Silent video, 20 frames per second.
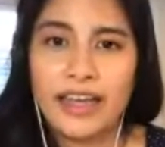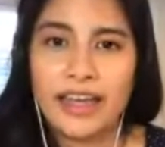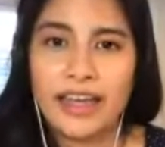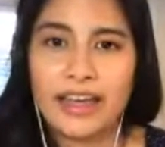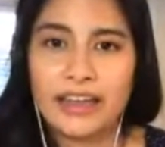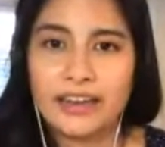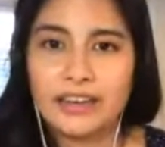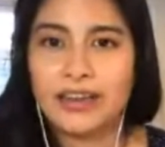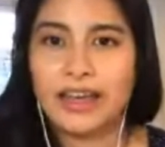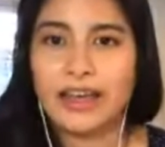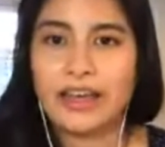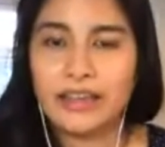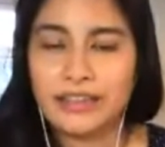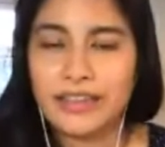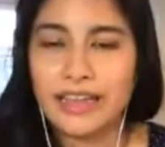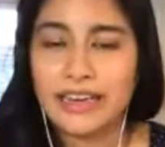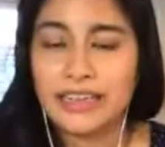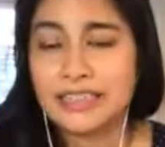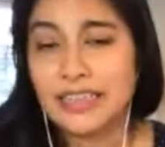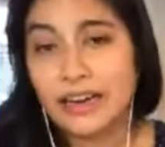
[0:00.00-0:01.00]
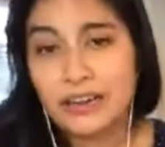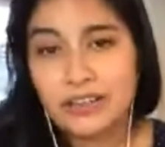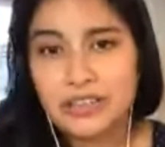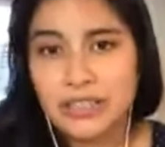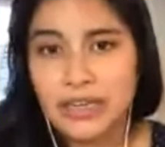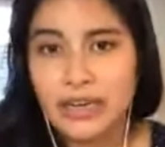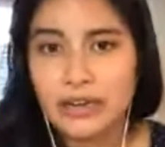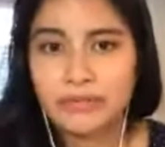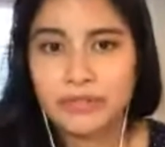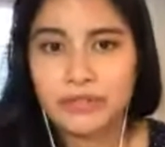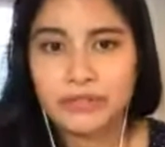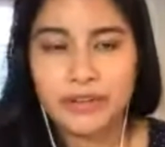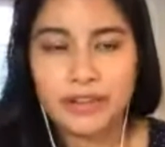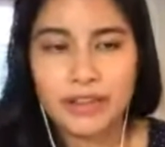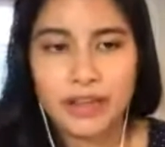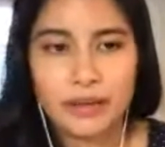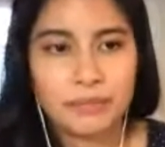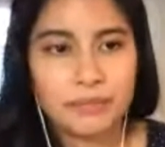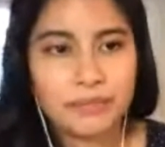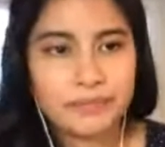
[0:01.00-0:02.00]
and uh, that it's actually helpful for
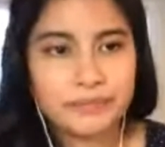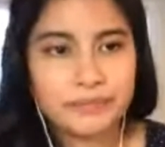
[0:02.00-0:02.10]
them